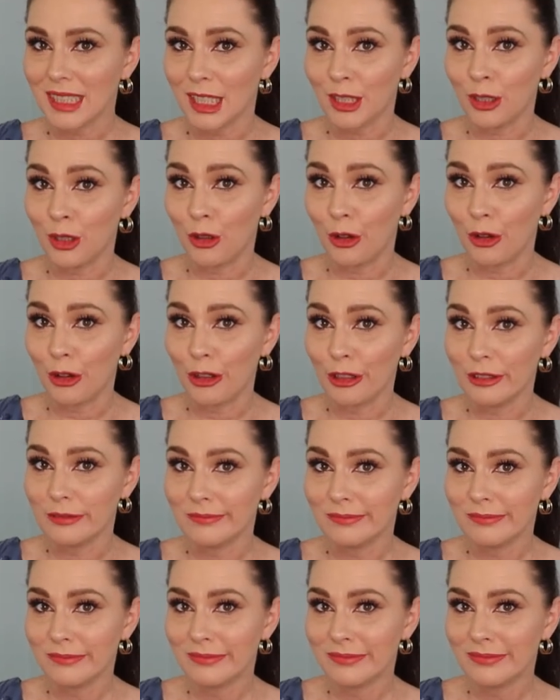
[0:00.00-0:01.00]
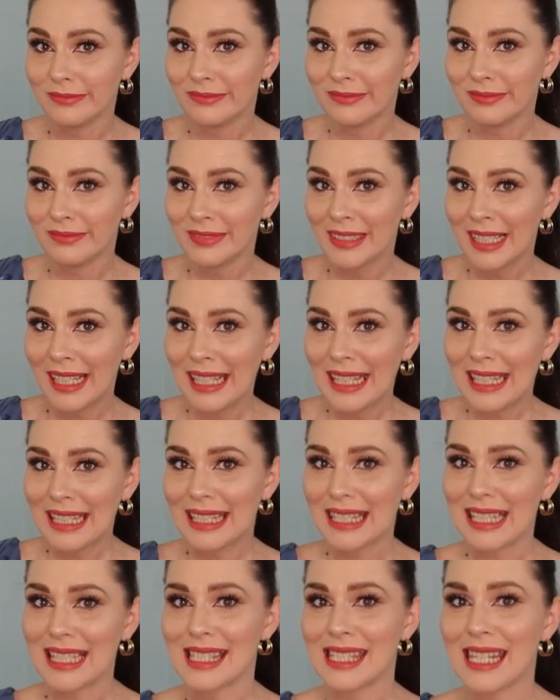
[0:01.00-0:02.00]
no?
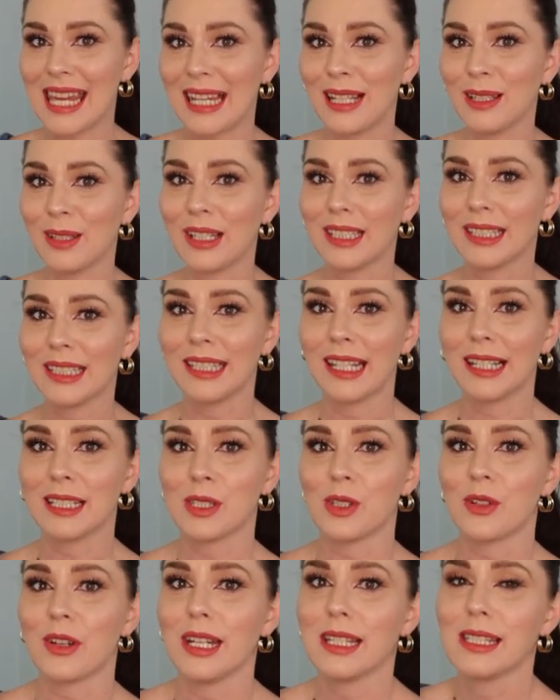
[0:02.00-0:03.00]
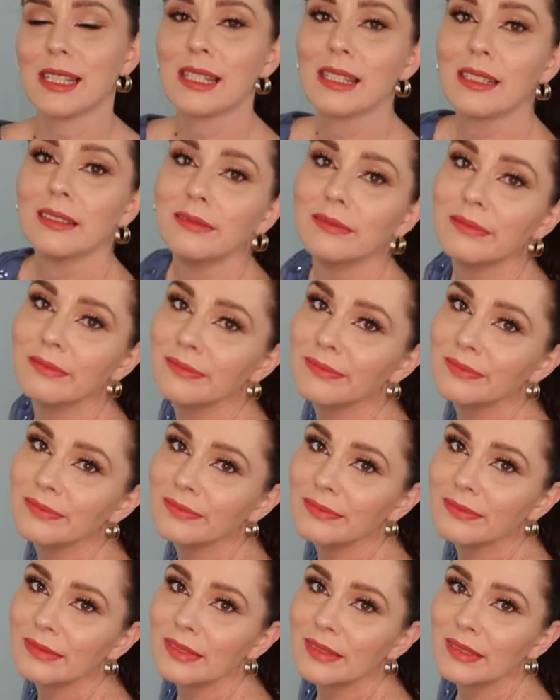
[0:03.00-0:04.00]
Let's take a look at the next dress.
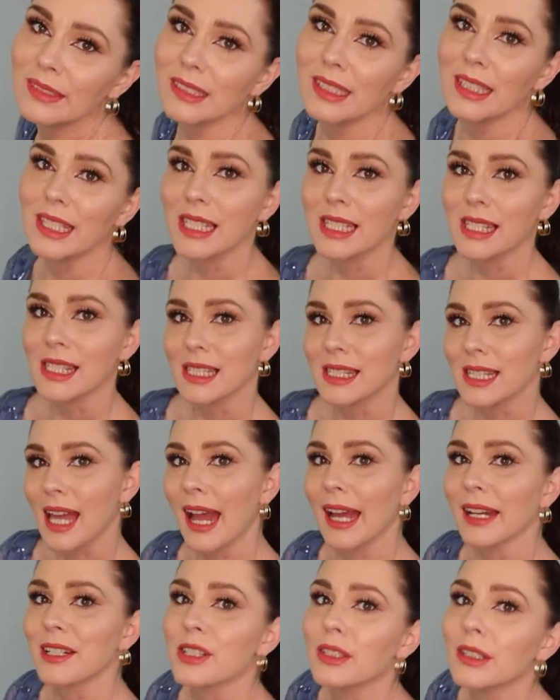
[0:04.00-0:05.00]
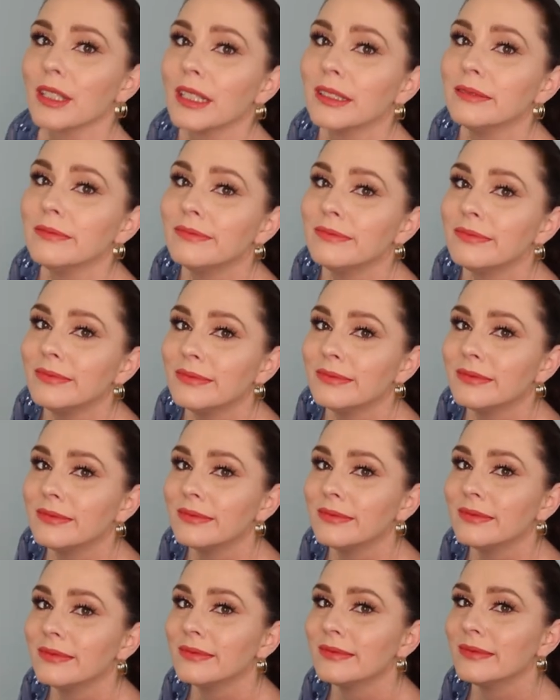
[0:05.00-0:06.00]
This is actually
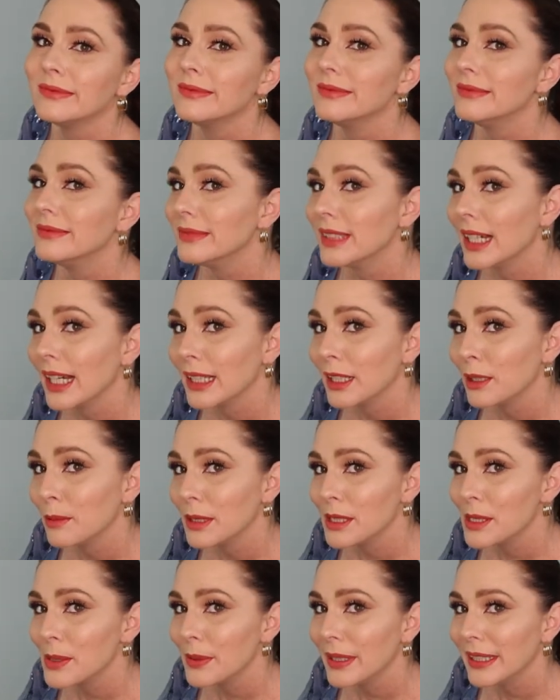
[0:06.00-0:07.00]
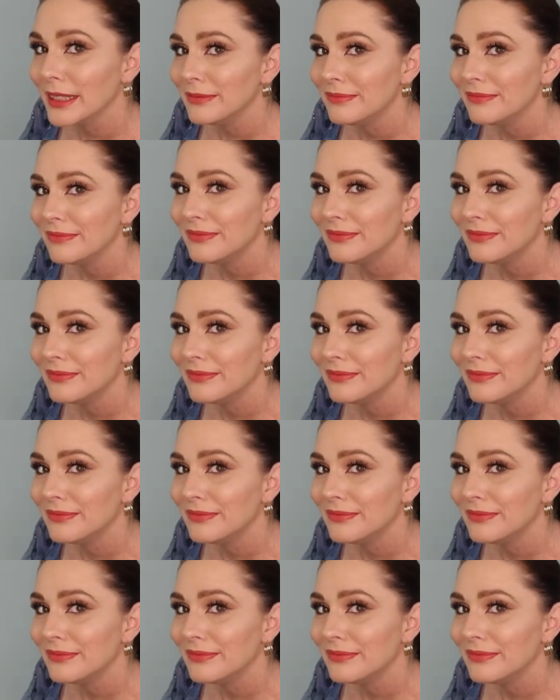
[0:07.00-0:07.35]
a little bit sweet.